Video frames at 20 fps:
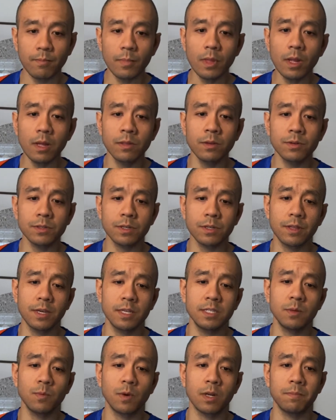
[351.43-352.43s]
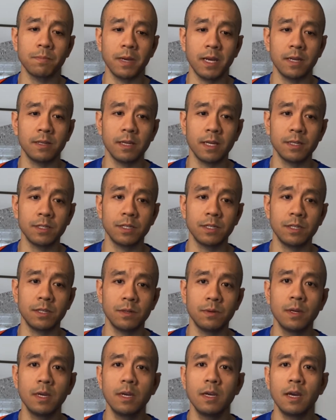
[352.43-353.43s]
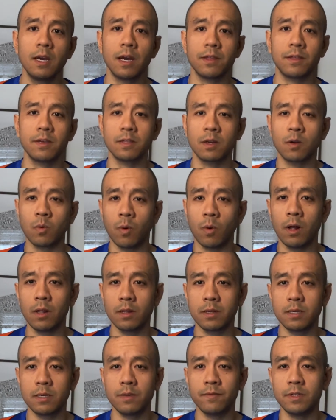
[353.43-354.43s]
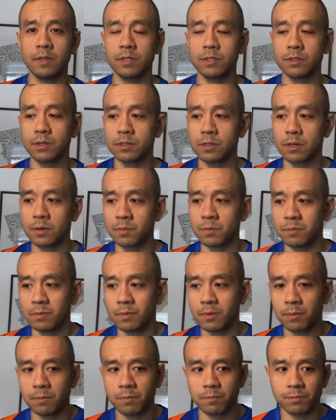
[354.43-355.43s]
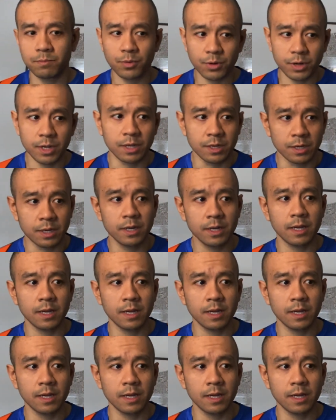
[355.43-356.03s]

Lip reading: those are the things you want to pay attention to. I think the quality of these shirts are pretty good.